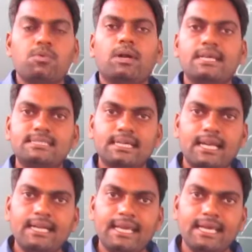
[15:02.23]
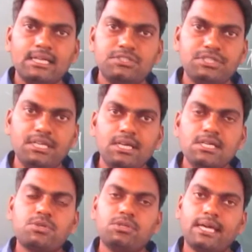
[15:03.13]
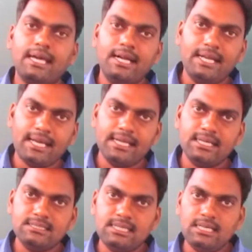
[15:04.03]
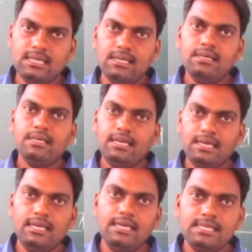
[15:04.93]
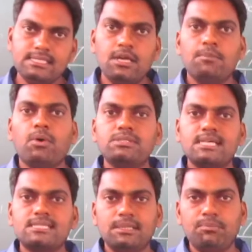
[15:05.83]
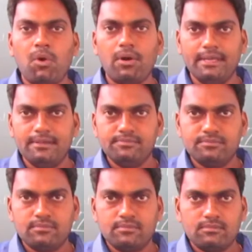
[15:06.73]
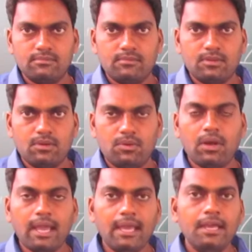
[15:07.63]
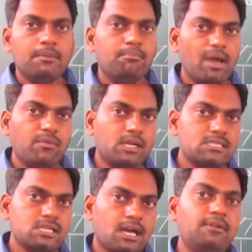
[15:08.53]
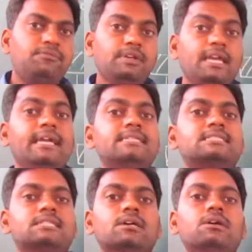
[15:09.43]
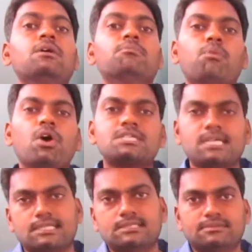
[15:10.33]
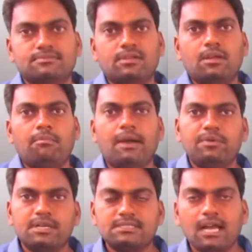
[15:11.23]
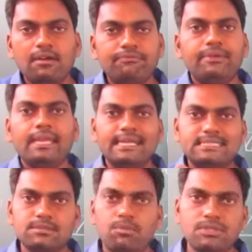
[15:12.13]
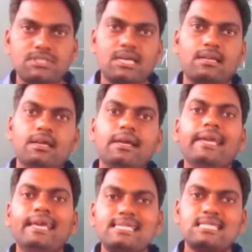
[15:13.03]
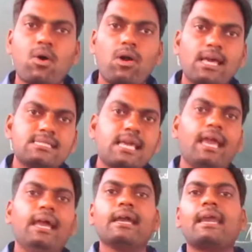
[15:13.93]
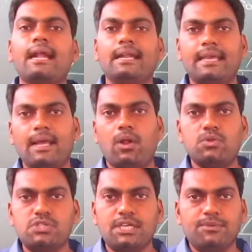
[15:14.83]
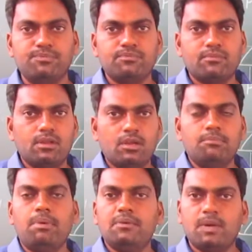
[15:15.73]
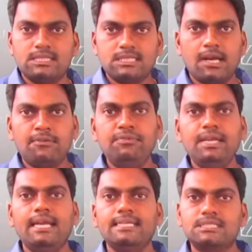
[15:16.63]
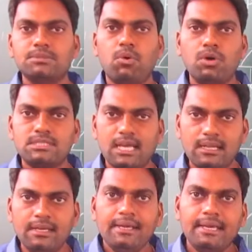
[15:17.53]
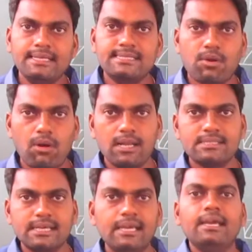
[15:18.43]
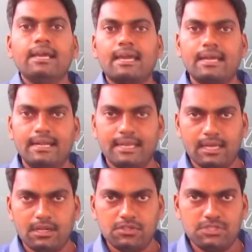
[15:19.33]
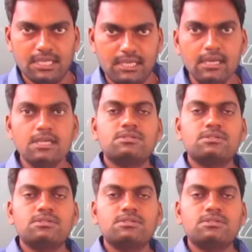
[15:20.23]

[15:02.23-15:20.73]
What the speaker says: What is the kinetic energy? So the kinetic energy is possess the body. Okay, by virtue of its motion. By virtue of its motion is called as a kinetic energy. By virtue of its motion is called as a kinetic energy.